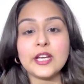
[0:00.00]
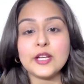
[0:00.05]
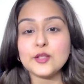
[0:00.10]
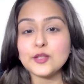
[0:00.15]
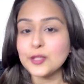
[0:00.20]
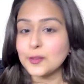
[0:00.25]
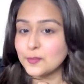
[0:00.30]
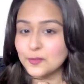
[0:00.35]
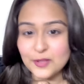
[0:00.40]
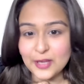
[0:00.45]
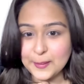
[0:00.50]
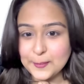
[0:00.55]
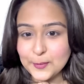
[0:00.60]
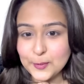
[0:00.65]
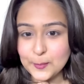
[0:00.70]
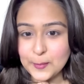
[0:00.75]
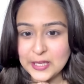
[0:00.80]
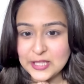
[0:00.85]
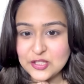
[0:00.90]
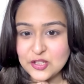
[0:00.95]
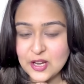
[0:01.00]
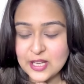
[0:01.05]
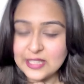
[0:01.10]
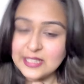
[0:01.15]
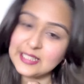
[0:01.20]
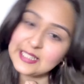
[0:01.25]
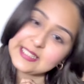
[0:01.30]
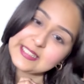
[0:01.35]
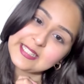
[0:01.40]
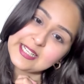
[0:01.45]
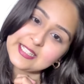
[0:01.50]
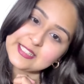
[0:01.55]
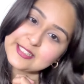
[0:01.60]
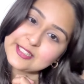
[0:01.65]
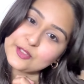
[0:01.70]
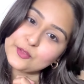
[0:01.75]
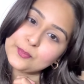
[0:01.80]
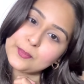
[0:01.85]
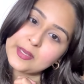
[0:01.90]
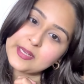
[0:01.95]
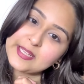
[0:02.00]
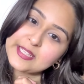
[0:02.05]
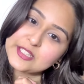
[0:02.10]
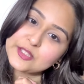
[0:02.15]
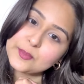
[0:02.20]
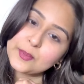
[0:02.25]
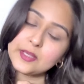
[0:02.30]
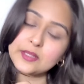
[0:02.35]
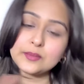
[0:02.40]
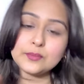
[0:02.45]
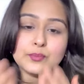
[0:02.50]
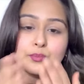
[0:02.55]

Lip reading: to subscribe to my channel and I'll see you in my next one.